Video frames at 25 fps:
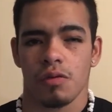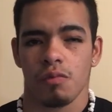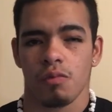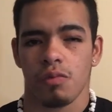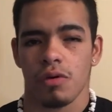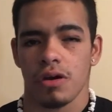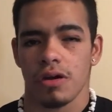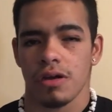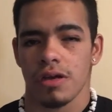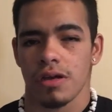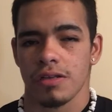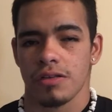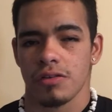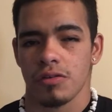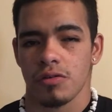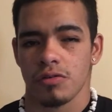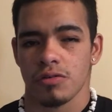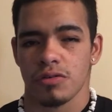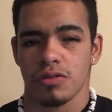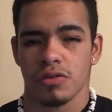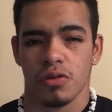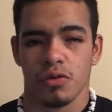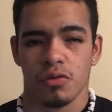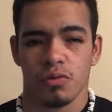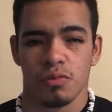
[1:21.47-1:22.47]
to work at
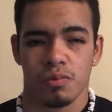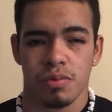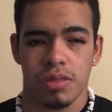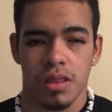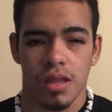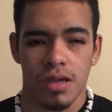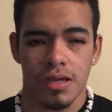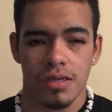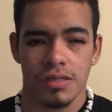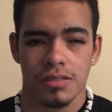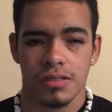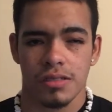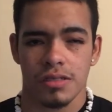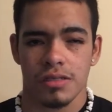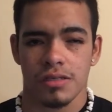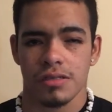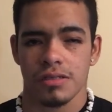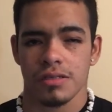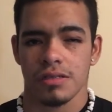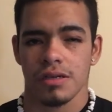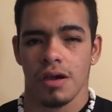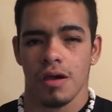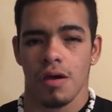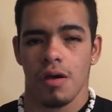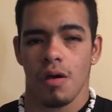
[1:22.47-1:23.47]
those two places